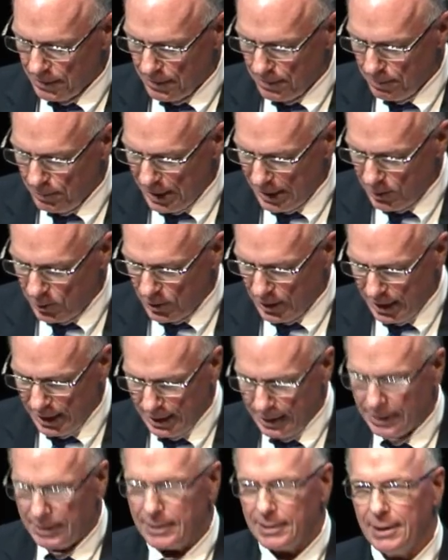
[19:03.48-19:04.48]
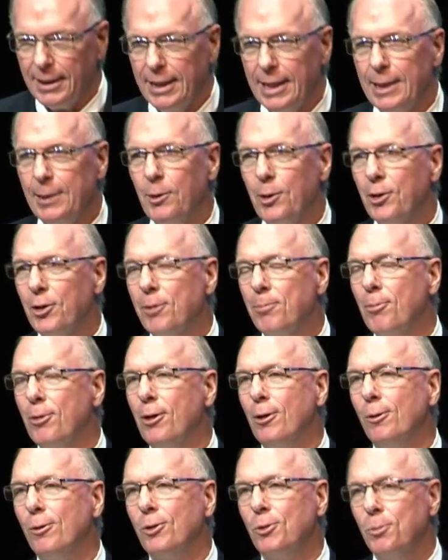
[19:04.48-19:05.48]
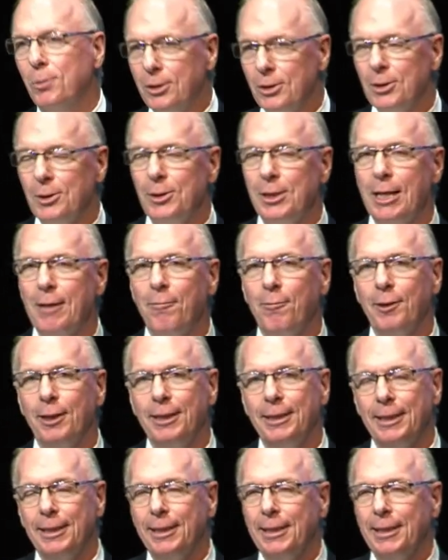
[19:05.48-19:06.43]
BC, and their approach, which is different,